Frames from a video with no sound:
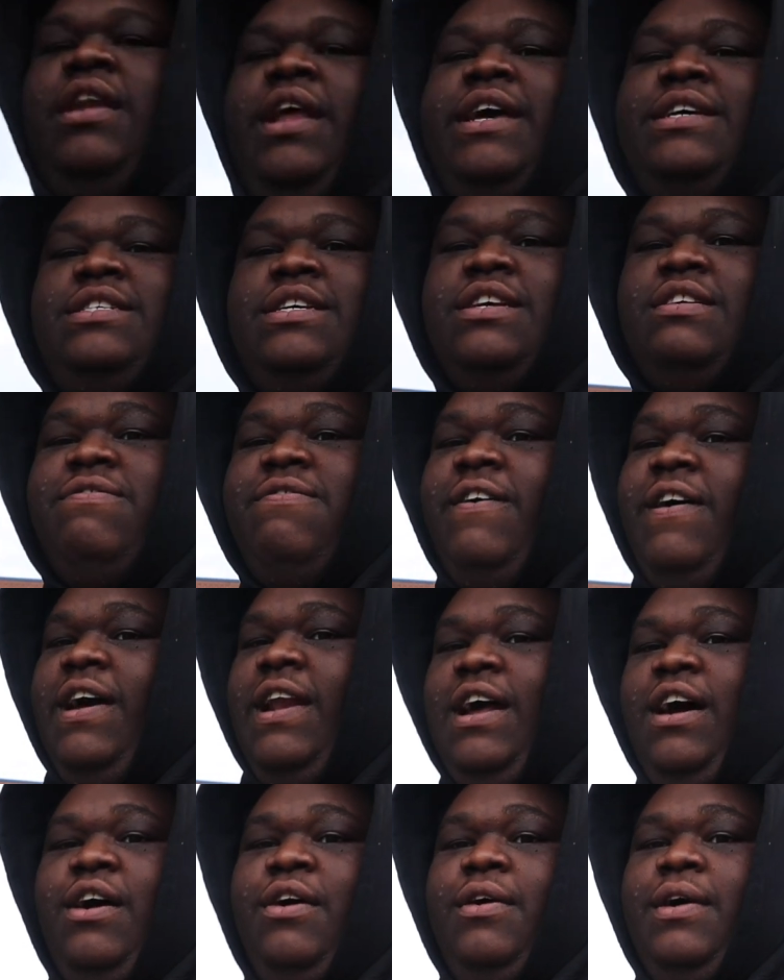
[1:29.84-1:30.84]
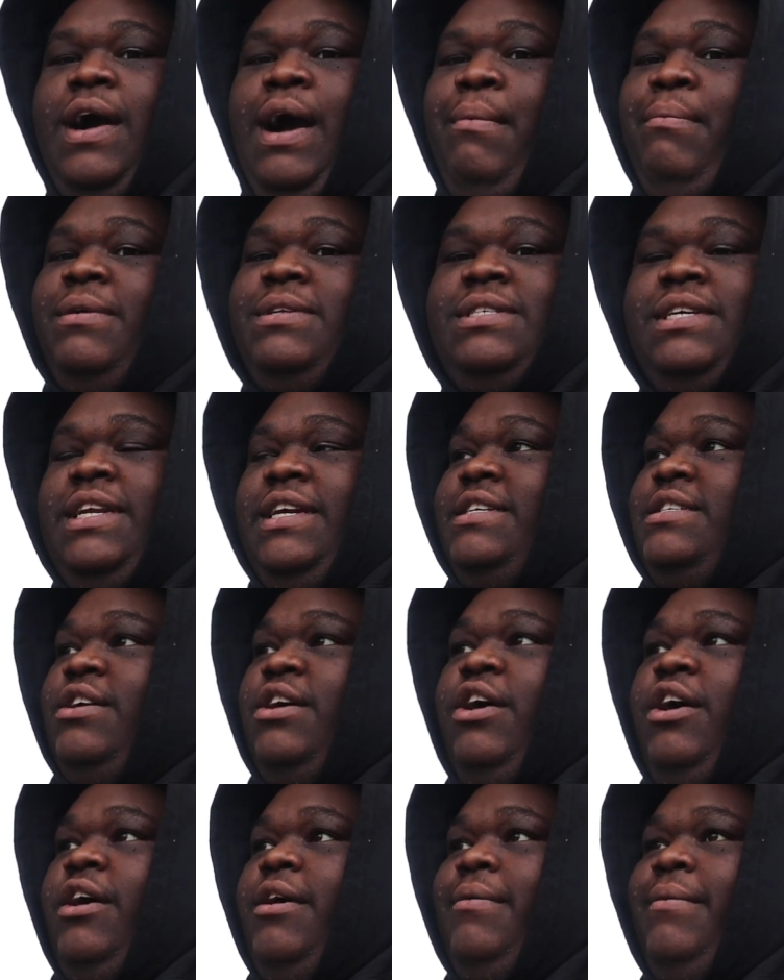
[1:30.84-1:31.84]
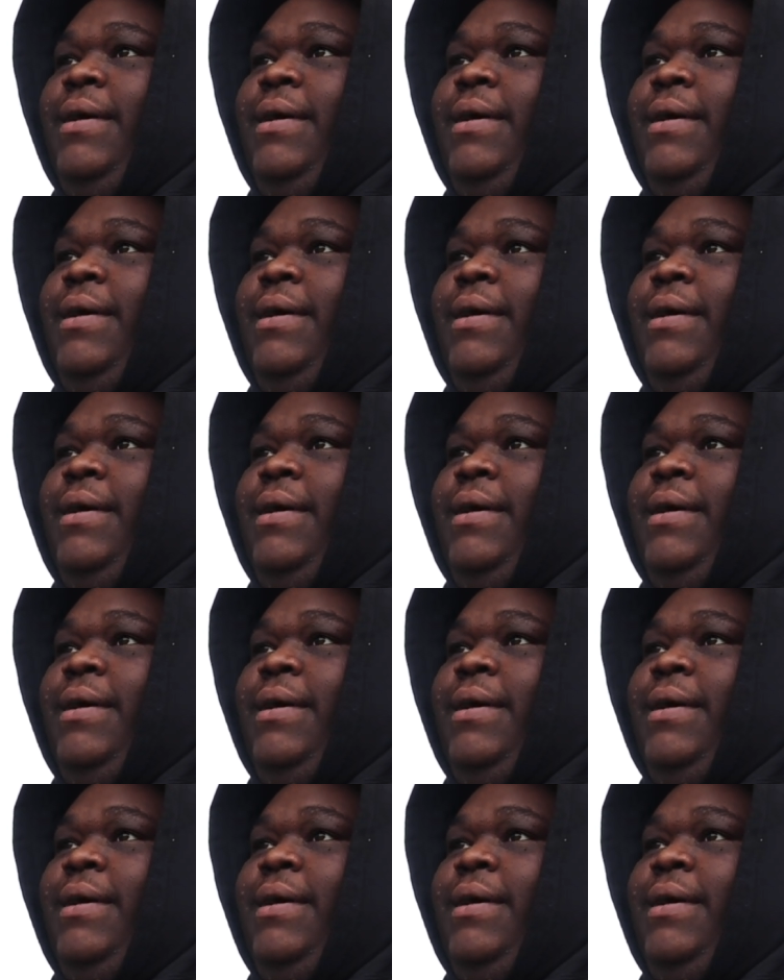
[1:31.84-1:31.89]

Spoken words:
let's just find out how much it is the hard